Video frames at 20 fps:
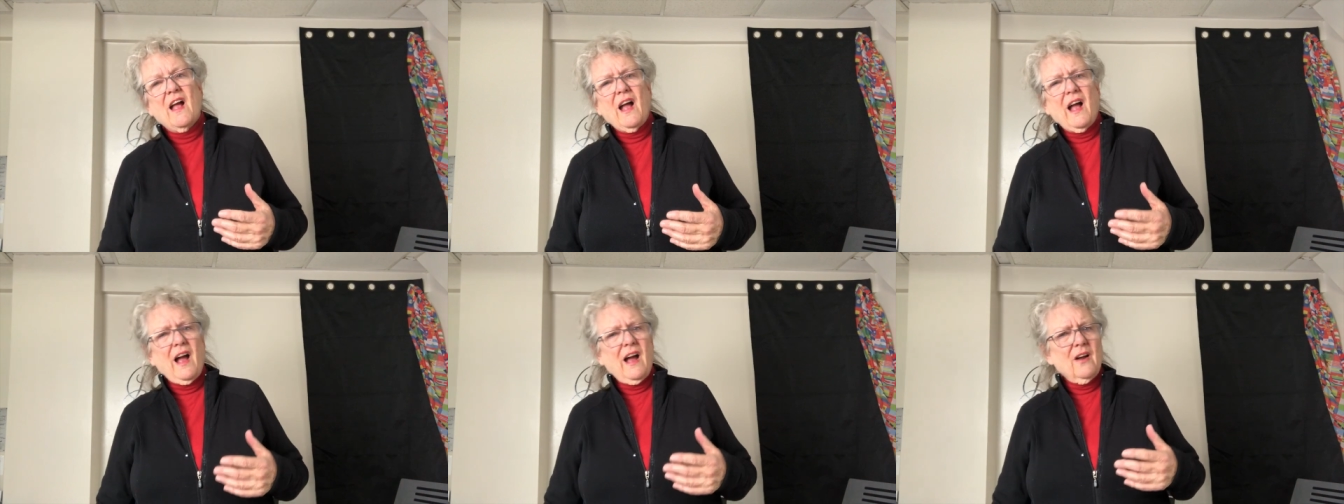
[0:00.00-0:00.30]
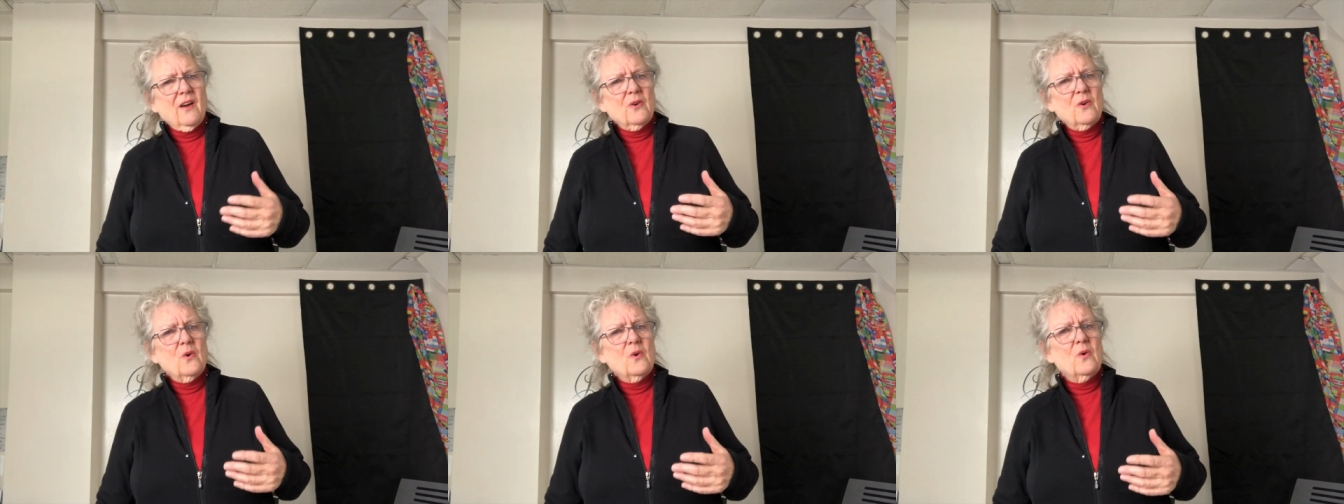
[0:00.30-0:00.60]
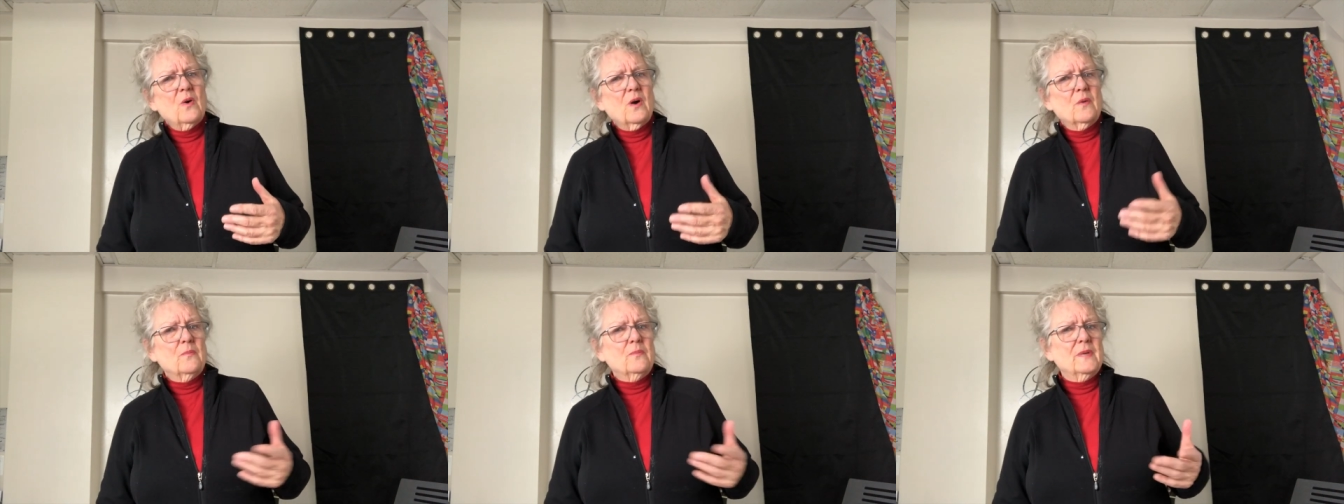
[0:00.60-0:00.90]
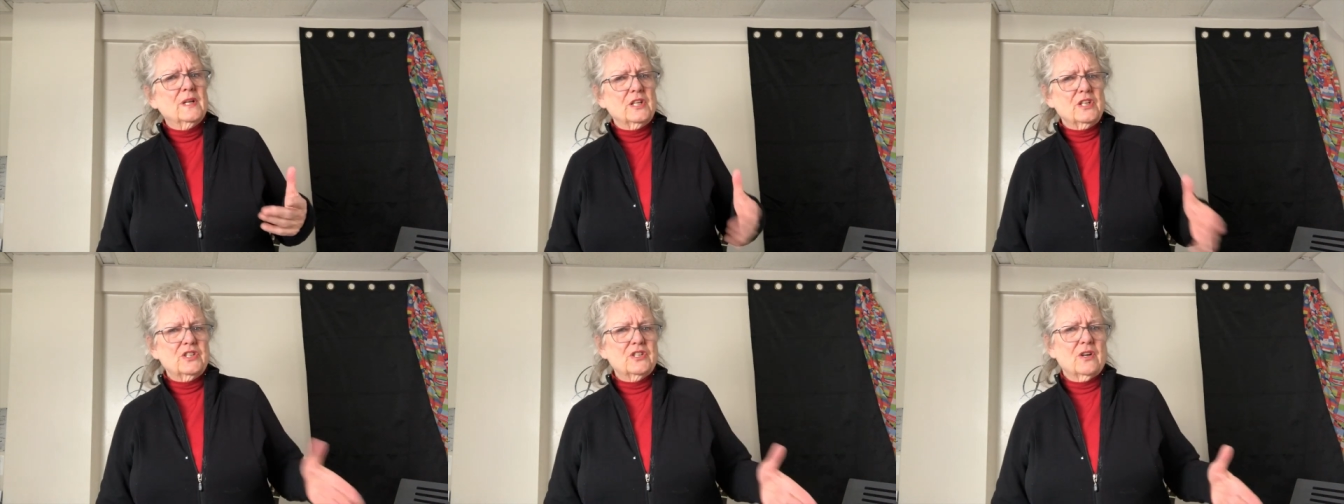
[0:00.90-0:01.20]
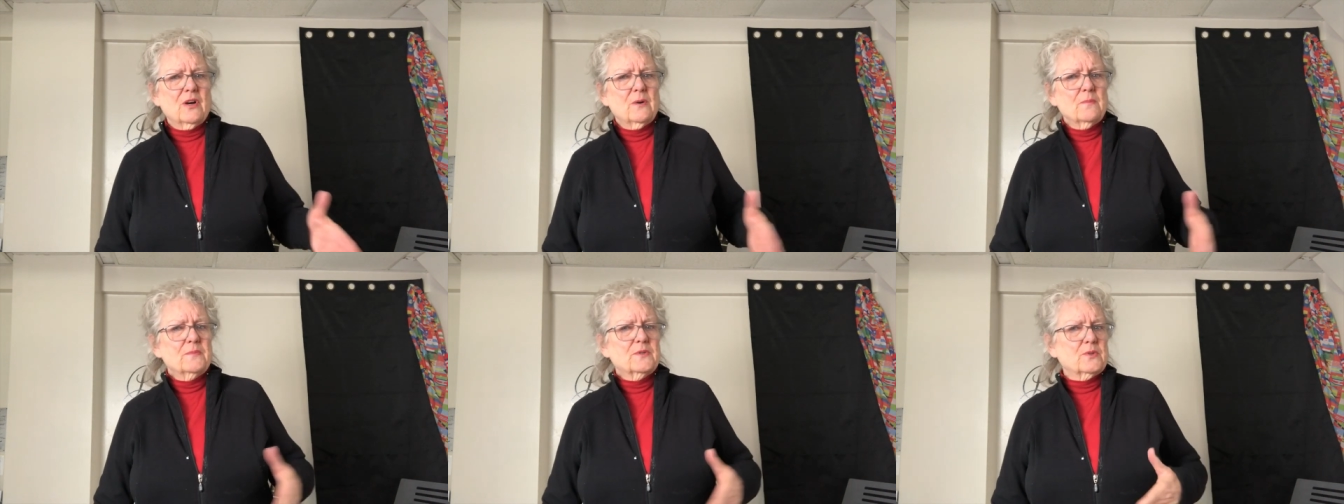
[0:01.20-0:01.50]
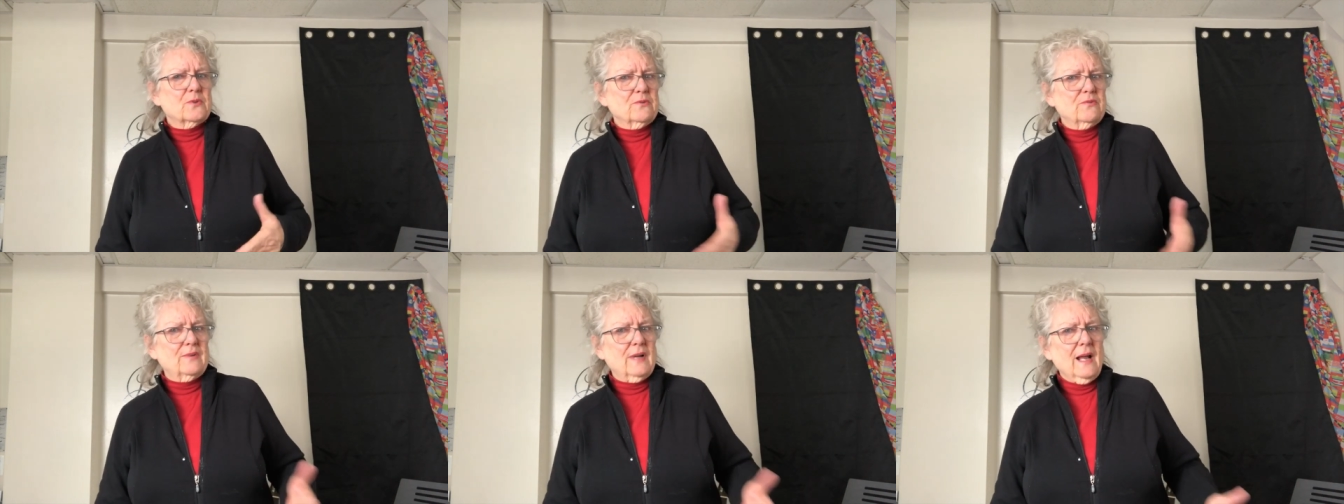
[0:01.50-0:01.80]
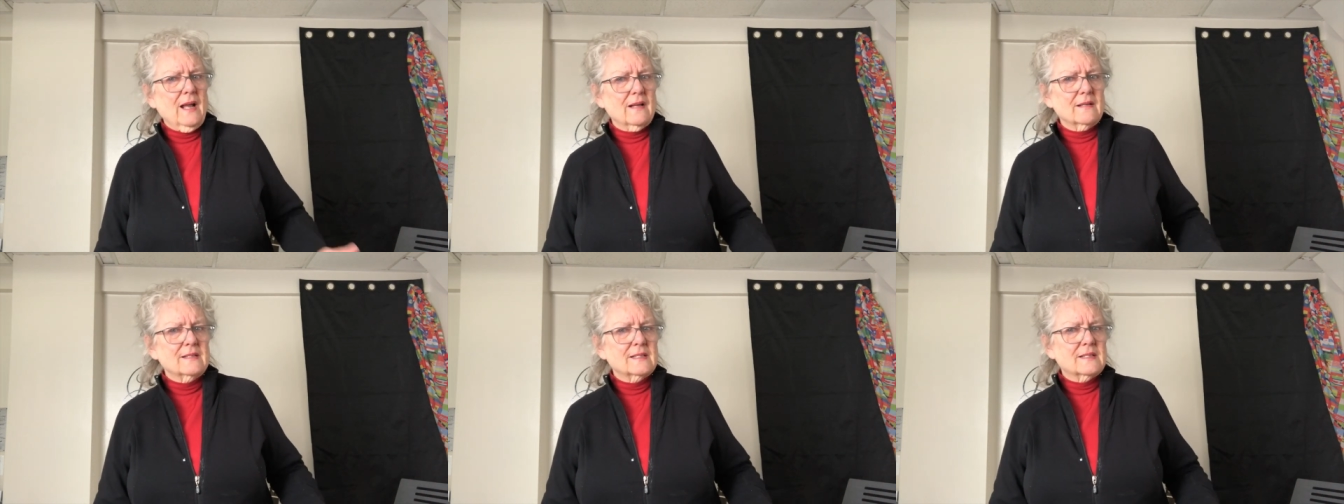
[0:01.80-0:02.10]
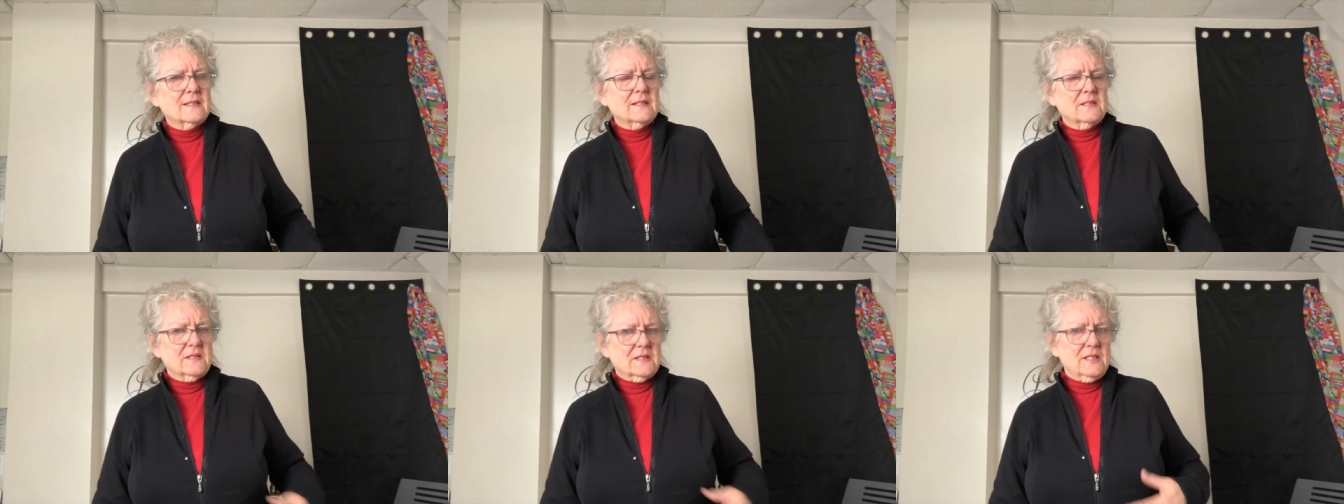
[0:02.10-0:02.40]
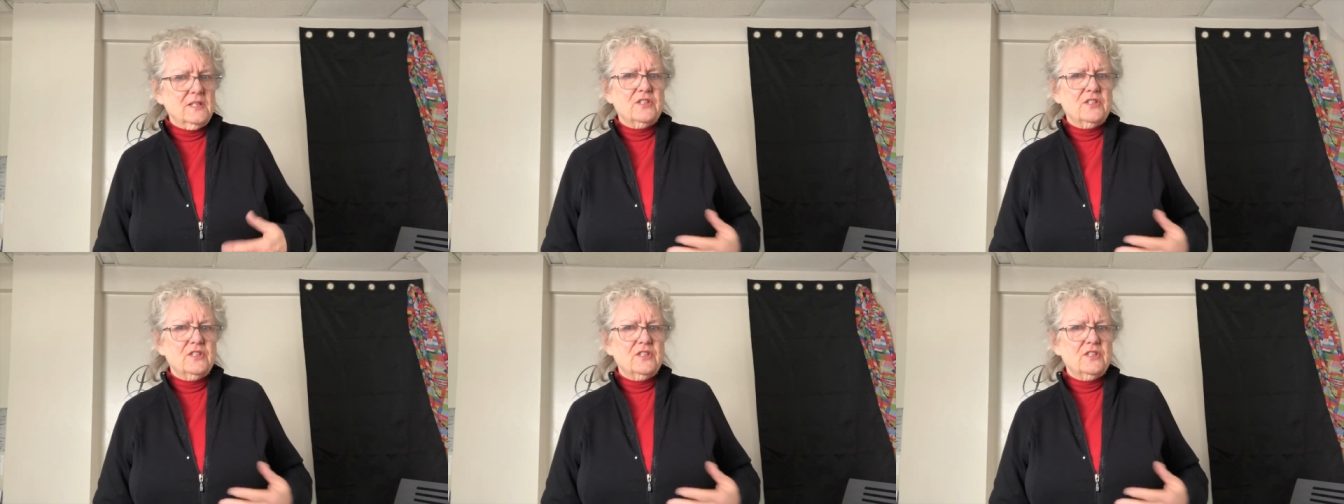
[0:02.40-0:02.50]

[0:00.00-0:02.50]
how many sharps or flats does